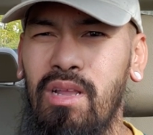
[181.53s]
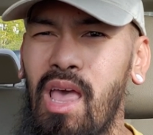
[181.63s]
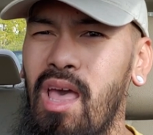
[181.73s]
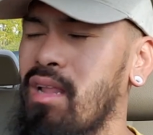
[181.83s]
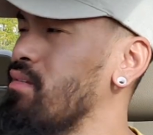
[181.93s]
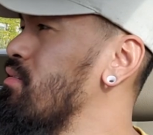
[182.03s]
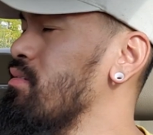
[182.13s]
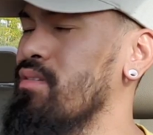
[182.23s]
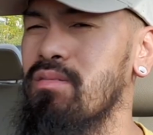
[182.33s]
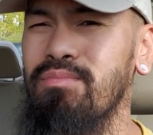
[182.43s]
have
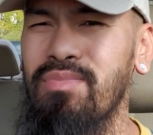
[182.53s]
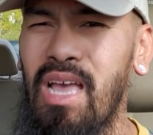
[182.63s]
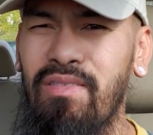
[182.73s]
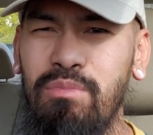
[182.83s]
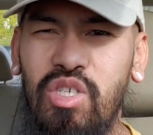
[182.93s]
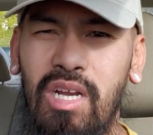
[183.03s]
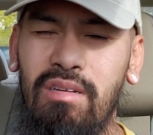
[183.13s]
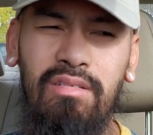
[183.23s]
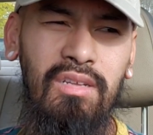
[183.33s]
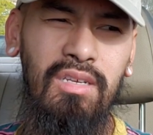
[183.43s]
them check
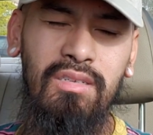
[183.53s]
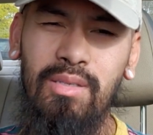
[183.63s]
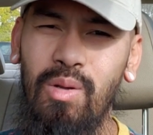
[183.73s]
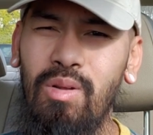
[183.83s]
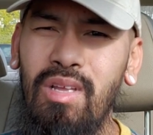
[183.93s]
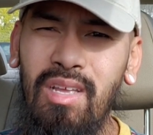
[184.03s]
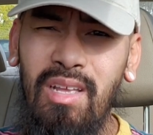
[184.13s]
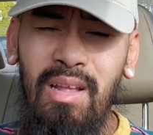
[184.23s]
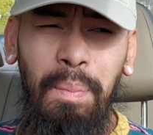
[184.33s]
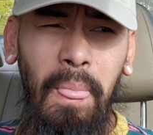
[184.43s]
under the hood. So
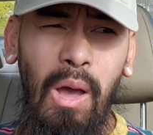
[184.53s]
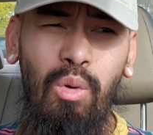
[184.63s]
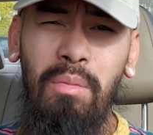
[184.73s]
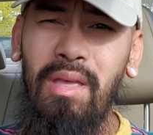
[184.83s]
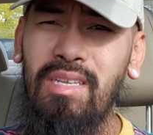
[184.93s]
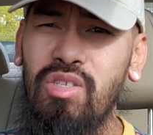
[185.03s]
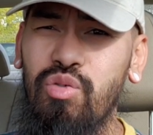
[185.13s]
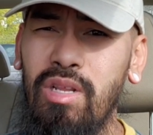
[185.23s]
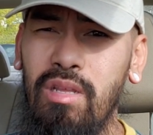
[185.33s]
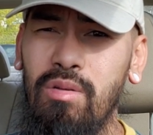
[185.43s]
I want to make it
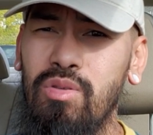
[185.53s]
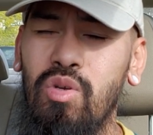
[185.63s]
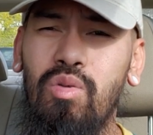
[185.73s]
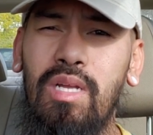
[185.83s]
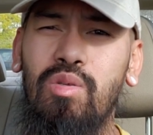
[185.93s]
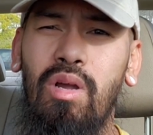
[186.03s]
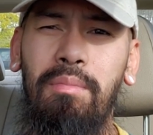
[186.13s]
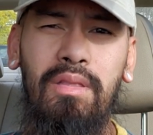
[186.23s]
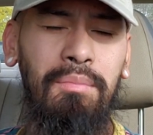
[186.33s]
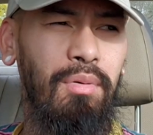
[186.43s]
street legal. So that's why
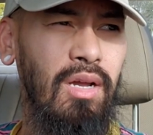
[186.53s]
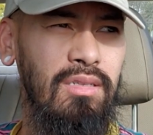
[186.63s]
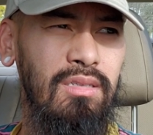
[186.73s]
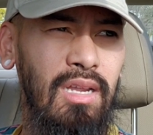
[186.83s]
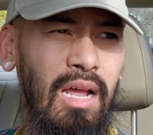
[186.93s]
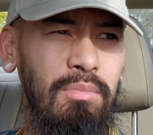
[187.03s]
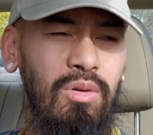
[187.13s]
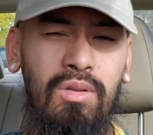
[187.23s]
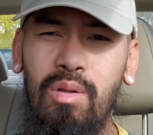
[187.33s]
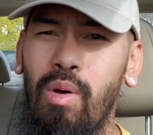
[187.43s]
the process that I'm
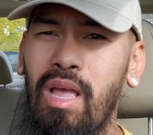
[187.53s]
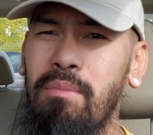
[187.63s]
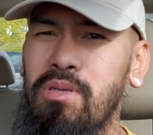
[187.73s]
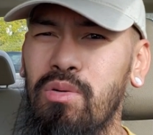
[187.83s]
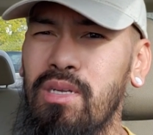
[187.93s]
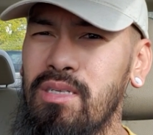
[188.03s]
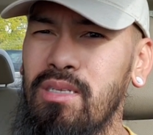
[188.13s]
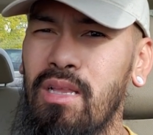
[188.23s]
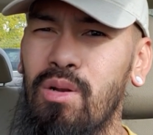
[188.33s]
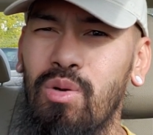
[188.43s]
doing, the way I'm doing it, is a
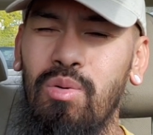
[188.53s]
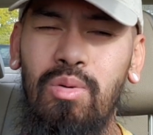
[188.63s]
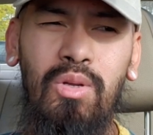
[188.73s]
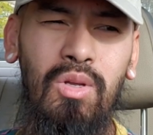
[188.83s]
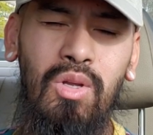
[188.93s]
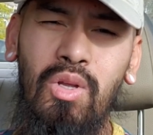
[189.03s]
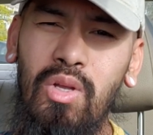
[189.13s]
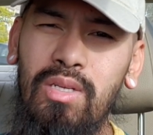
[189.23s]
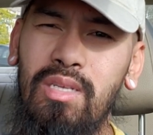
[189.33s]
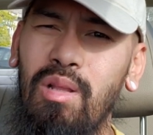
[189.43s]
little
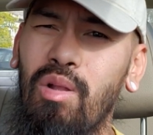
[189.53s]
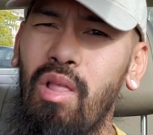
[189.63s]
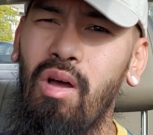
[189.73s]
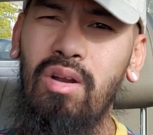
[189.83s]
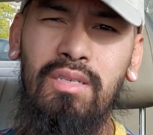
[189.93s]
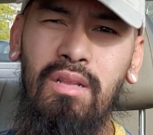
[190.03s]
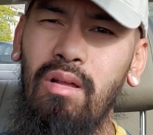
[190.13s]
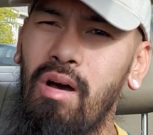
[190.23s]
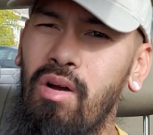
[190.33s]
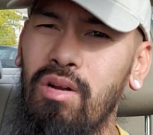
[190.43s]
longer, it's a
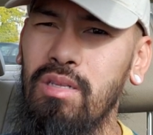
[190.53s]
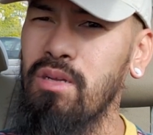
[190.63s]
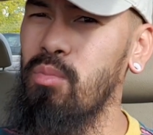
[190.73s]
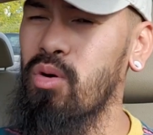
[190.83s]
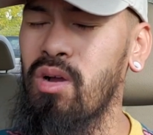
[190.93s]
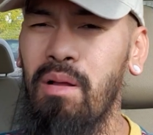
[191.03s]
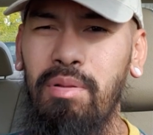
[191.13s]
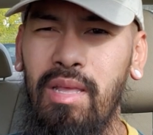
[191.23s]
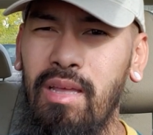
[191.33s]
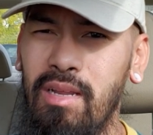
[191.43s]
little harder, a little more
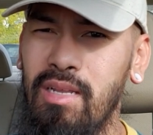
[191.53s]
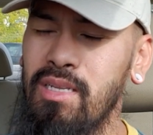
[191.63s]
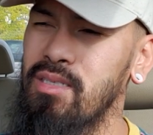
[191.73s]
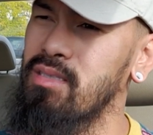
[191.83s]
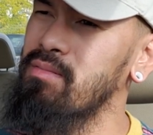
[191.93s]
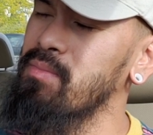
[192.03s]
complicated, it's